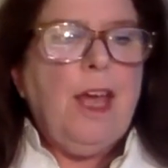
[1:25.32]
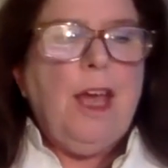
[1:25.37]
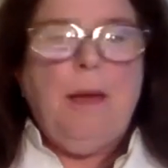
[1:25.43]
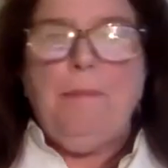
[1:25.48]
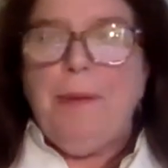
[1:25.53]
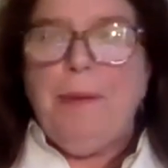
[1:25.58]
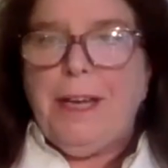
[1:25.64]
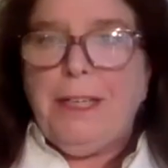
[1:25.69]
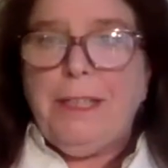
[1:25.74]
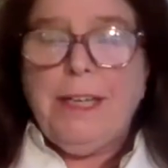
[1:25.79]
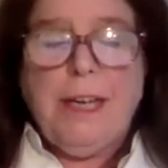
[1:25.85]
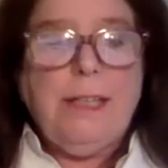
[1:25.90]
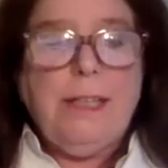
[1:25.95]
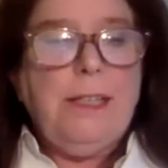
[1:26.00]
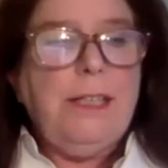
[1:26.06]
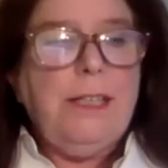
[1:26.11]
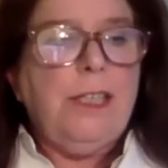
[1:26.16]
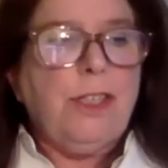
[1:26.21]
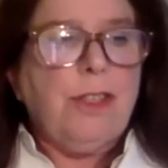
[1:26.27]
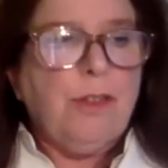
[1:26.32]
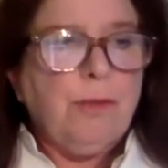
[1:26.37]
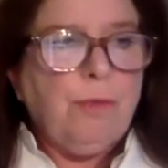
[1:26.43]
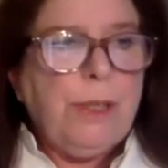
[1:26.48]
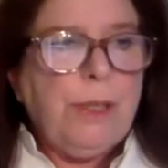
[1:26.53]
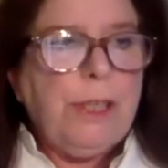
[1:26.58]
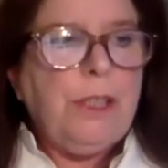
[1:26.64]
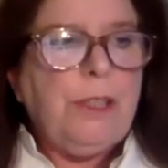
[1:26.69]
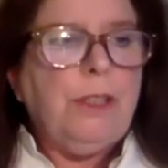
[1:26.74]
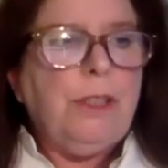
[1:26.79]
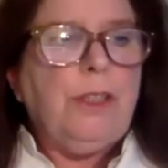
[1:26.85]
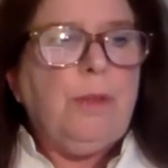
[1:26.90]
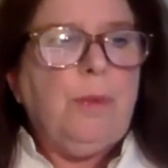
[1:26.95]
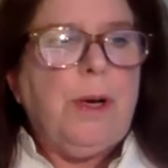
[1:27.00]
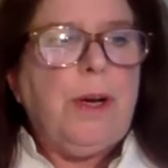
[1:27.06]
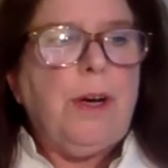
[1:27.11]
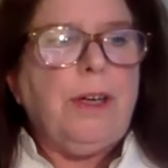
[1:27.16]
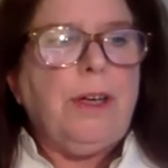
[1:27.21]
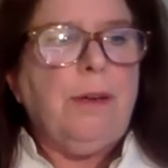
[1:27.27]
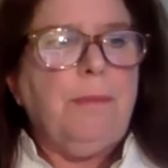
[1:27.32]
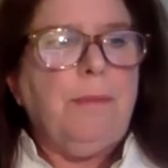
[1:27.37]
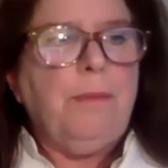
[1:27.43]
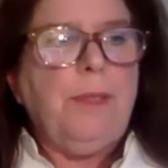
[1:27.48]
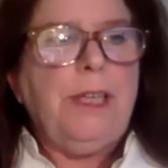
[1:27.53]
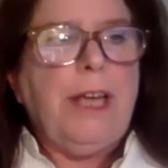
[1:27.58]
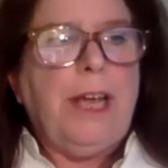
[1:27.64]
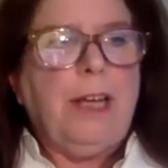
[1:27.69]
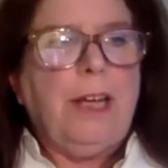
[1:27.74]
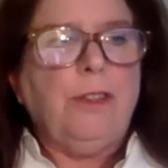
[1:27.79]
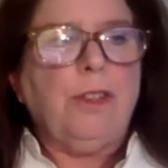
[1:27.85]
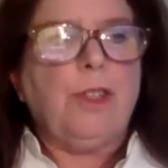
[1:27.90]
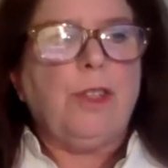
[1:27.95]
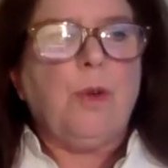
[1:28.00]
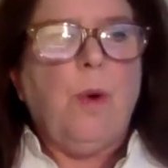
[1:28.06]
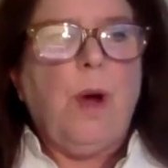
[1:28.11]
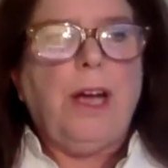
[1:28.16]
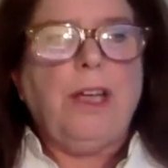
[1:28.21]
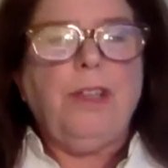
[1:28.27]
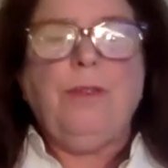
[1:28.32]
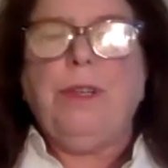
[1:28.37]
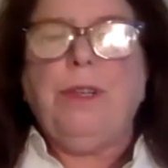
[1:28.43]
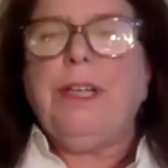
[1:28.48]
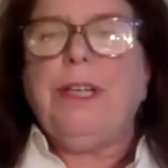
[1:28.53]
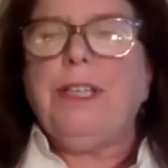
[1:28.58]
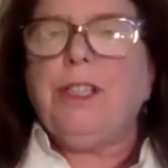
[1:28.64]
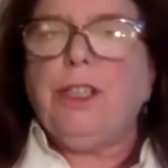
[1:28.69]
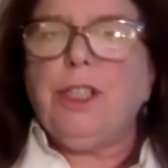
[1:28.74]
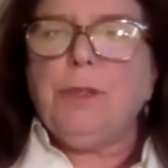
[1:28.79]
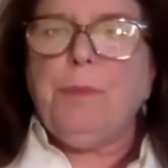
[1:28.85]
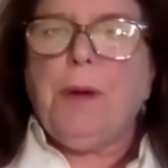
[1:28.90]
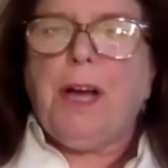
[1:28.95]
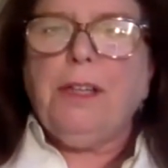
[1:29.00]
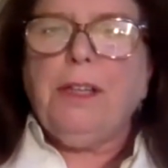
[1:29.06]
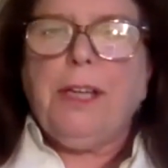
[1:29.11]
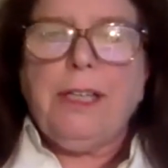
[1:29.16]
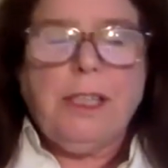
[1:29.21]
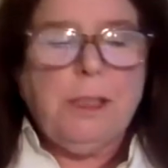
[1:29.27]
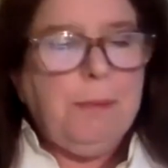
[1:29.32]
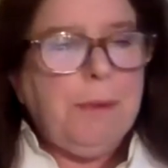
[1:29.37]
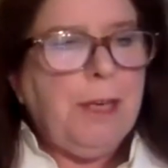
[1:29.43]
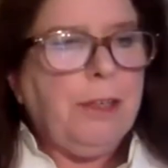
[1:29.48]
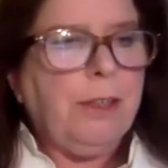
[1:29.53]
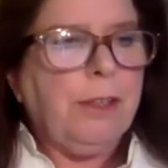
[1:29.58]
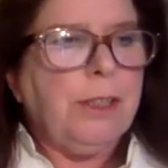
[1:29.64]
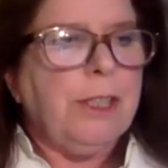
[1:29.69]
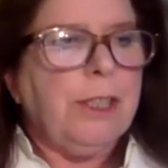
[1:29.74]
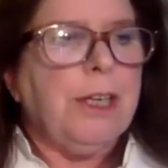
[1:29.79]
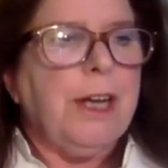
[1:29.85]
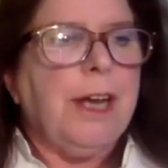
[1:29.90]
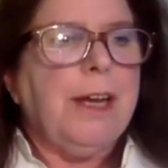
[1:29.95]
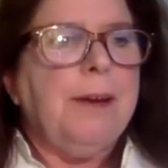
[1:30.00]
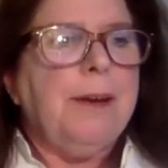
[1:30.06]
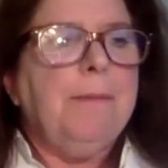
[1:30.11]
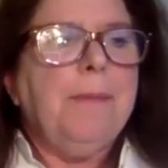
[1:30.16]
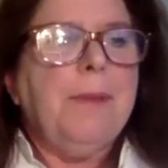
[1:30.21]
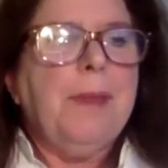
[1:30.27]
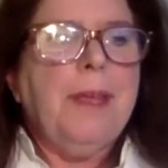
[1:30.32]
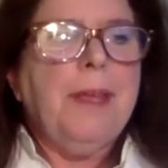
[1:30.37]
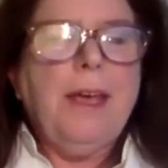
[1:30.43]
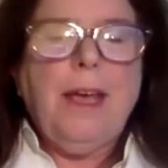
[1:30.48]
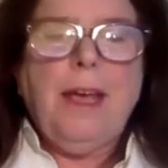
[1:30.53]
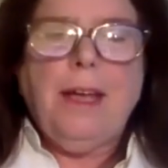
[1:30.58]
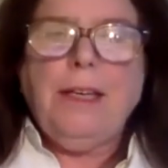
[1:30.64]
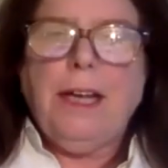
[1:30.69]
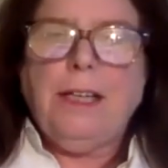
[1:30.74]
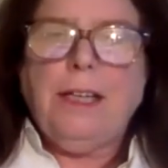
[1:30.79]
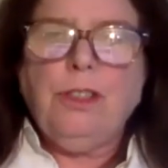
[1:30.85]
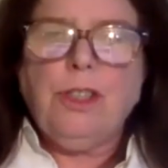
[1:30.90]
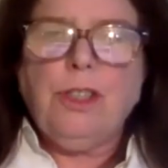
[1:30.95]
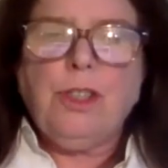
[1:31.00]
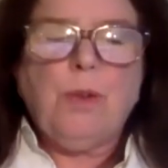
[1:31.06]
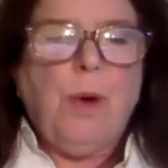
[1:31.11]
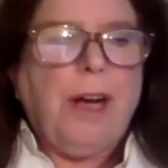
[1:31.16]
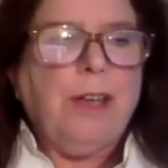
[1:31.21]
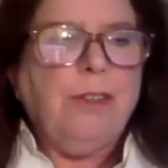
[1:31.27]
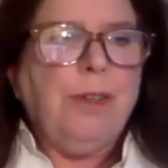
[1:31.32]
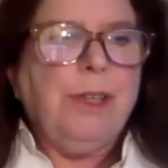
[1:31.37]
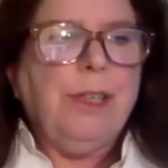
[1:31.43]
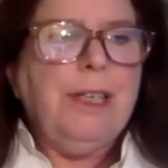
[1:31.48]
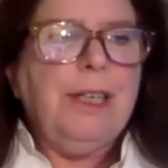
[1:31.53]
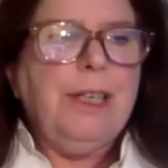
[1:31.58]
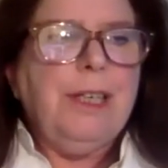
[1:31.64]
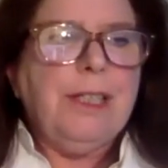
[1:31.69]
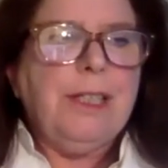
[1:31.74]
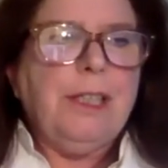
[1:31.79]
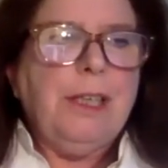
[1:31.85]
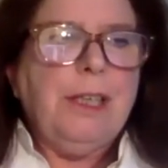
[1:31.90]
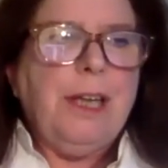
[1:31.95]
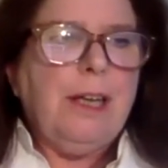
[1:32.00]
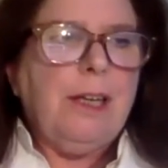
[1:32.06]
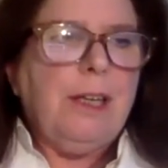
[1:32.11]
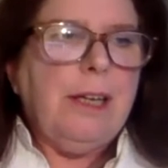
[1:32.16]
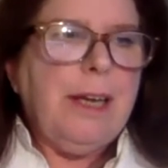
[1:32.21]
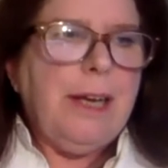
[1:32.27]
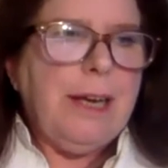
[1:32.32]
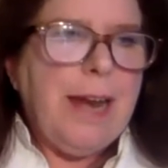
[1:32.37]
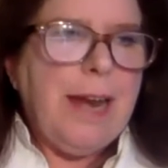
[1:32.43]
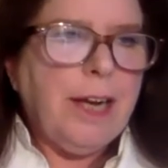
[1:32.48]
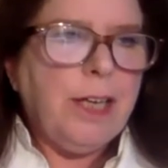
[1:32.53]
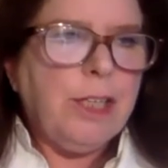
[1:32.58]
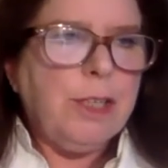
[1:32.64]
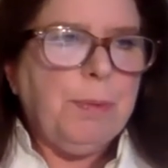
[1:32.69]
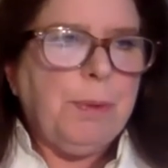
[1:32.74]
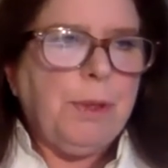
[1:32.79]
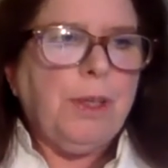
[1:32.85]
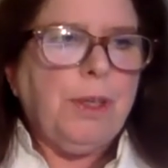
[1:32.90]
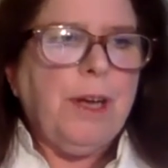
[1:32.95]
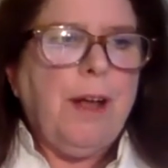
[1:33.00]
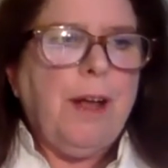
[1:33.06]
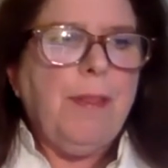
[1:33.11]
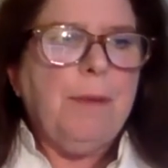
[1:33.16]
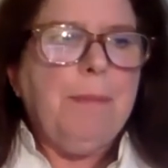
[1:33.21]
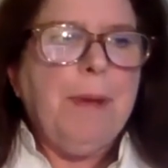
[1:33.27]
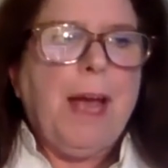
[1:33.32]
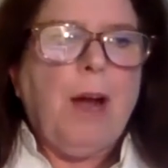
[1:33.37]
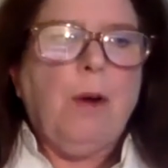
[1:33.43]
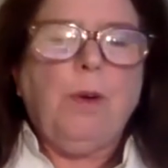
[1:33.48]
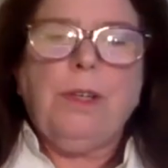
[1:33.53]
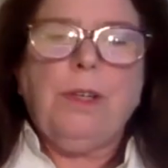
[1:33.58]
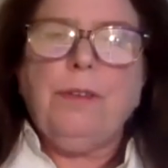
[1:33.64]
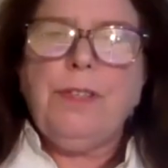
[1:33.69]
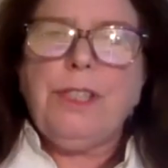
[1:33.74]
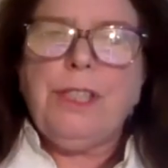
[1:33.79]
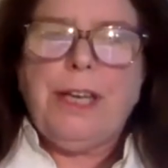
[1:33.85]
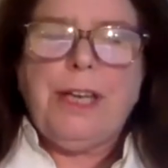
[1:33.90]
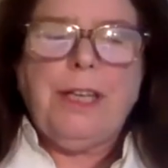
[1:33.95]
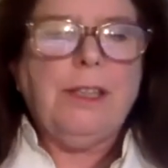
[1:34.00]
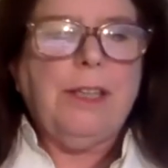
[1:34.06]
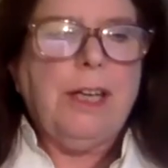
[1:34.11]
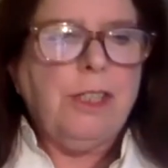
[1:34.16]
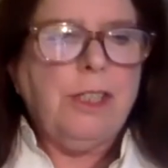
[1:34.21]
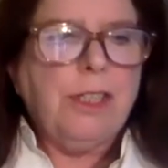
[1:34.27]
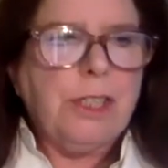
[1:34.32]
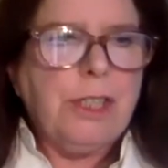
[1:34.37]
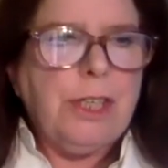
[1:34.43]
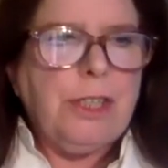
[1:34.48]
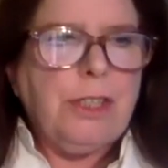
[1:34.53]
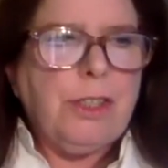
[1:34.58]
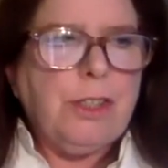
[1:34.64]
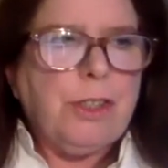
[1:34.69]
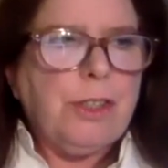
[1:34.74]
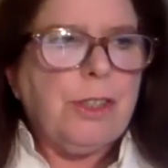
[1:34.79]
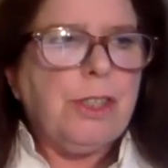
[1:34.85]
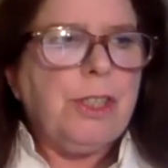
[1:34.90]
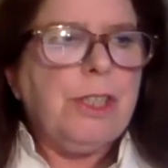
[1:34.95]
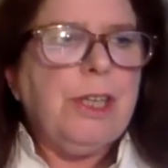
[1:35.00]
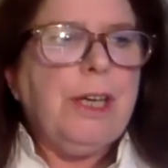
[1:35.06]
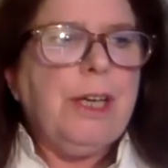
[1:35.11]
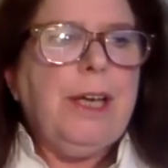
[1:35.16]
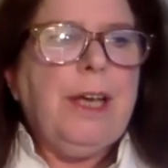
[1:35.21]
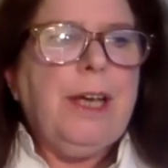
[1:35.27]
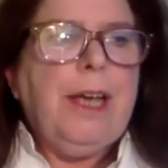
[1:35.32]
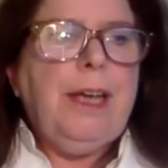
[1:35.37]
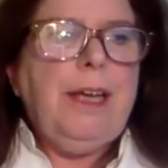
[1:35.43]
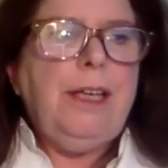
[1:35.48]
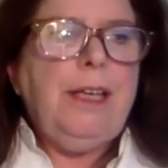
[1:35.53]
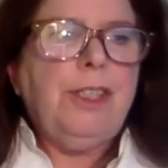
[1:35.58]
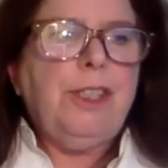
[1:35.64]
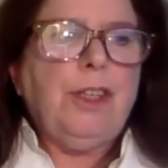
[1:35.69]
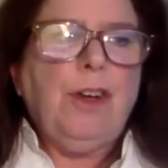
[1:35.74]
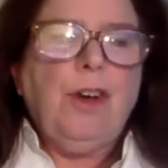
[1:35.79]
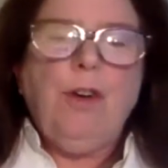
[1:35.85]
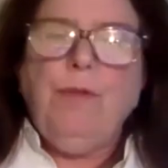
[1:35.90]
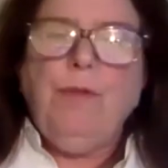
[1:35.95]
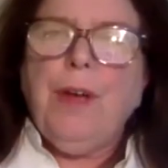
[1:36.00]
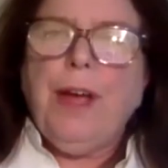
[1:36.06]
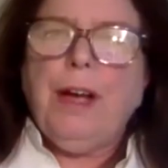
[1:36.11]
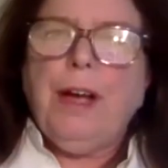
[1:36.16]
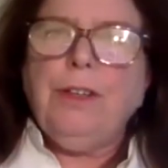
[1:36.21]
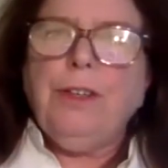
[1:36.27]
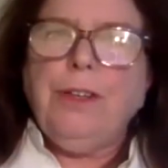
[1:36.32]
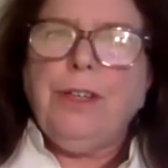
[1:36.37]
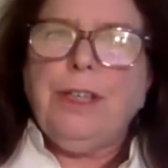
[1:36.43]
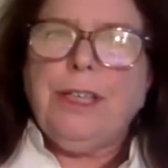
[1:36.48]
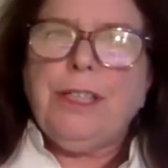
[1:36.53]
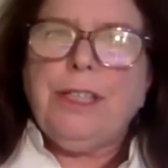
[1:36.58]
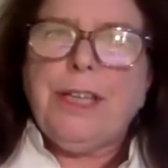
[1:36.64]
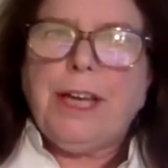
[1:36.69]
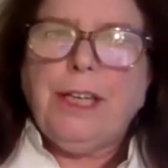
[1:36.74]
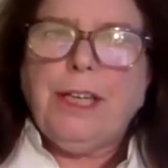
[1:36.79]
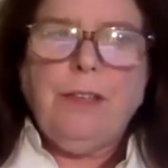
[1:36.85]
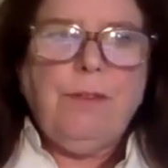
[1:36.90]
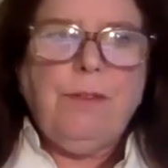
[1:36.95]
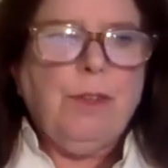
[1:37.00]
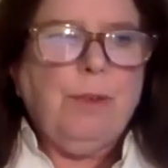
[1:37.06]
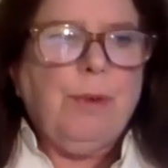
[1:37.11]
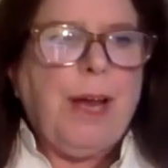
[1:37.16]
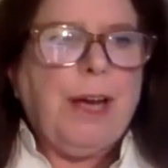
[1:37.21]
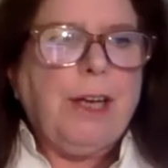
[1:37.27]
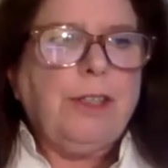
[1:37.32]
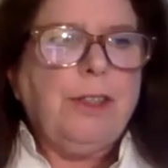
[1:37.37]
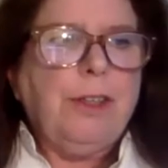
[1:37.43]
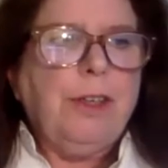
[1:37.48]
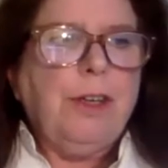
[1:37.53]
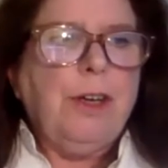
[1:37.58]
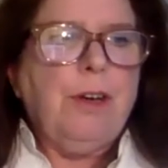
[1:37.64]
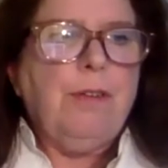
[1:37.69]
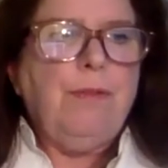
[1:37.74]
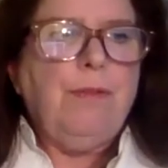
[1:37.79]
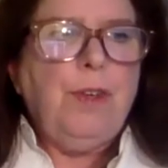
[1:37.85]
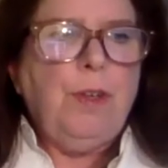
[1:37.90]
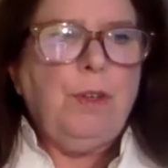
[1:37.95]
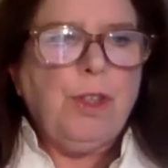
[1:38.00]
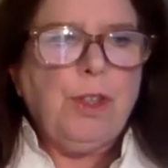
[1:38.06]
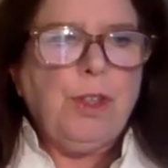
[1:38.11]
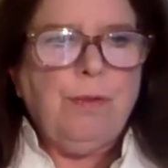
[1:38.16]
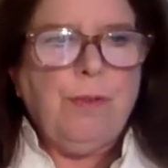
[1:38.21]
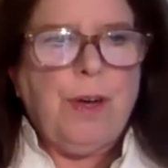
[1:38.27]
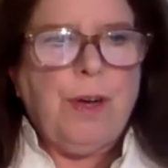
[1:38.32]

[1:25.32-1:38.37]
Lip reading: Big Tent is thrilled to welcome Daniel Squadron as our spotlight speaker tonight. Daniel Squadron is an expert on the power of state legislatures. He's the co-founder and executive director of Future